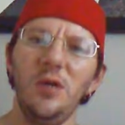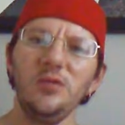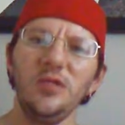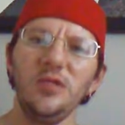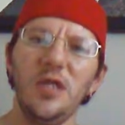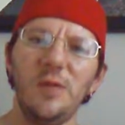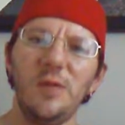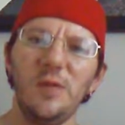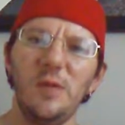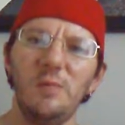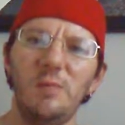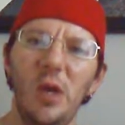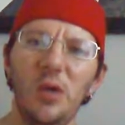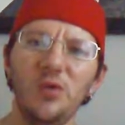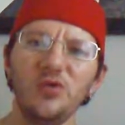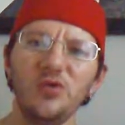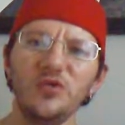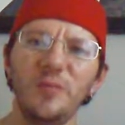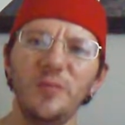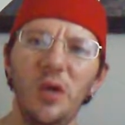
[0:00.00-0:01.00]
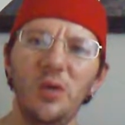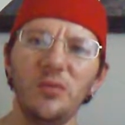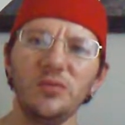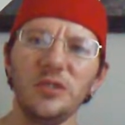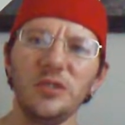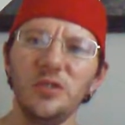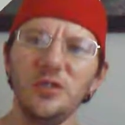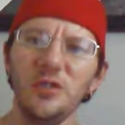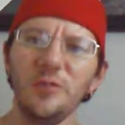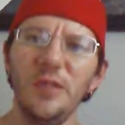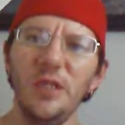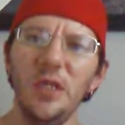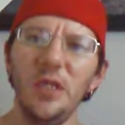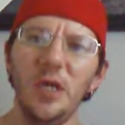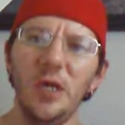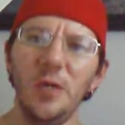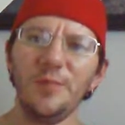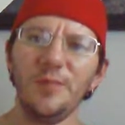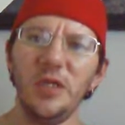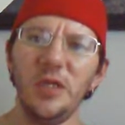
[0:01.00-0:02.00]
Type in Bonez, look me
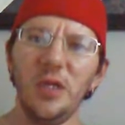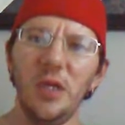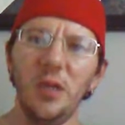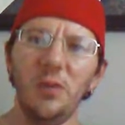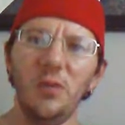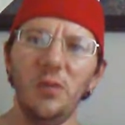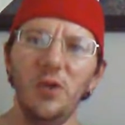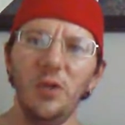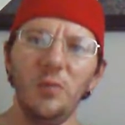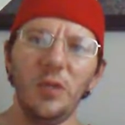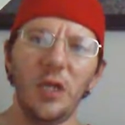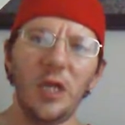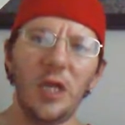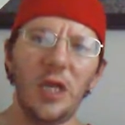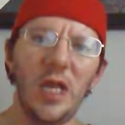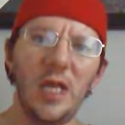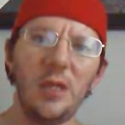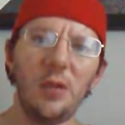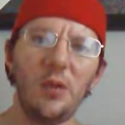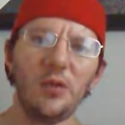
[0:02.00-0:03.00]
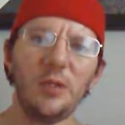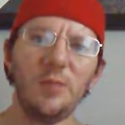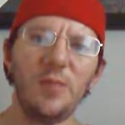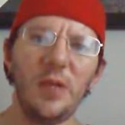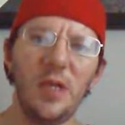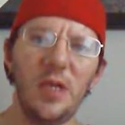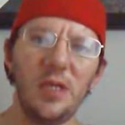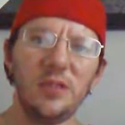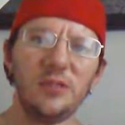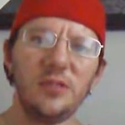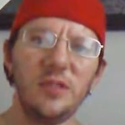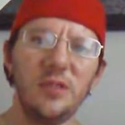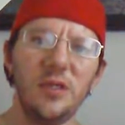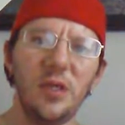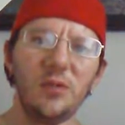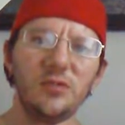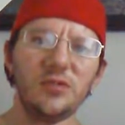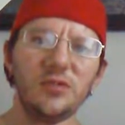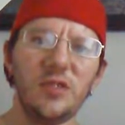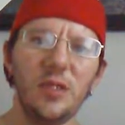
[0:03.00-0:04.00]
up, put a like on the page,
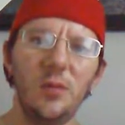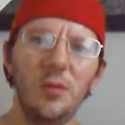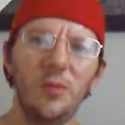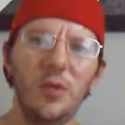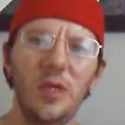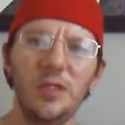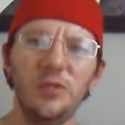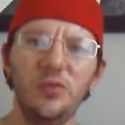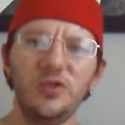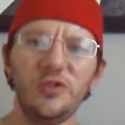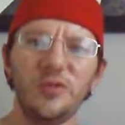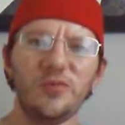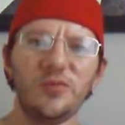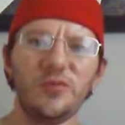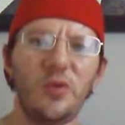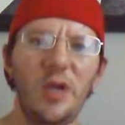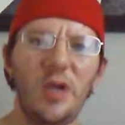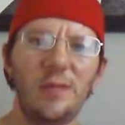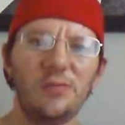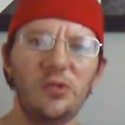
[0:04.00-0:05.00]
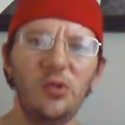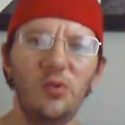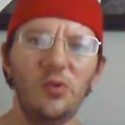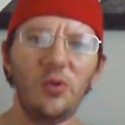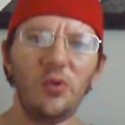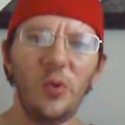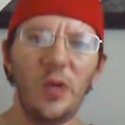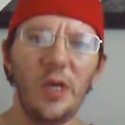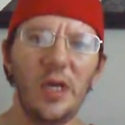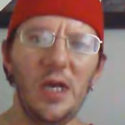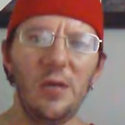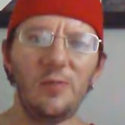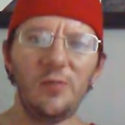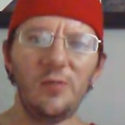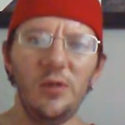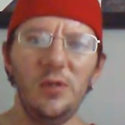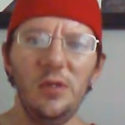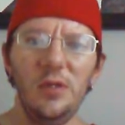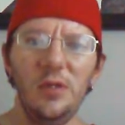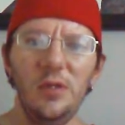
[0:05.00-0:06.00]
so that way you subscribe to it or
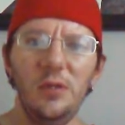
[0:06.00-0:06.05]
whatever.